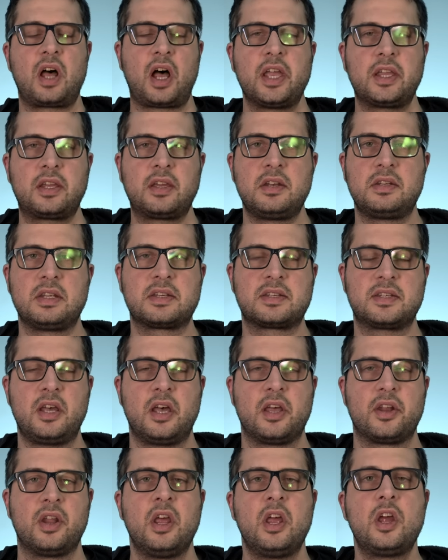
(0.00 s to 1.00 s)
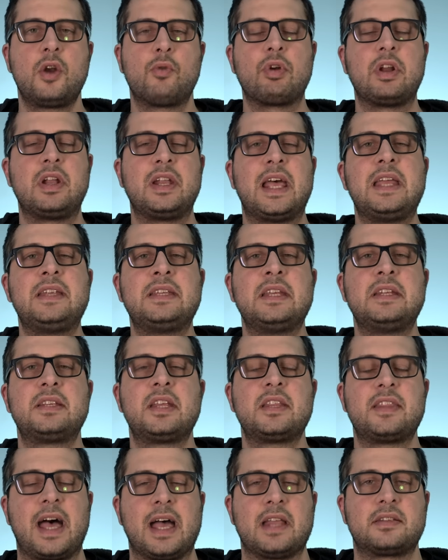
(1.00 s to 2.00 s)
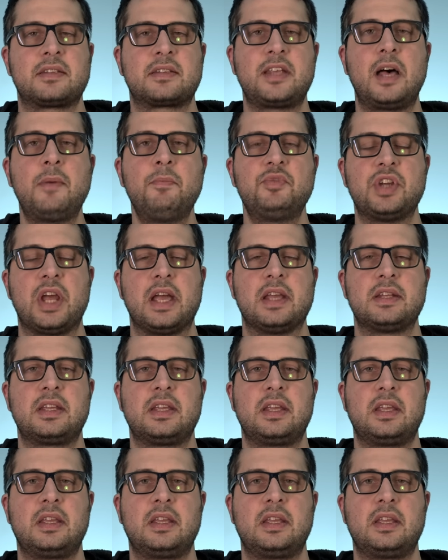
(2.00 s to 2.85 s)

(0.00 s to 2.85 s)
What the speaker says: I can discern related to that subject.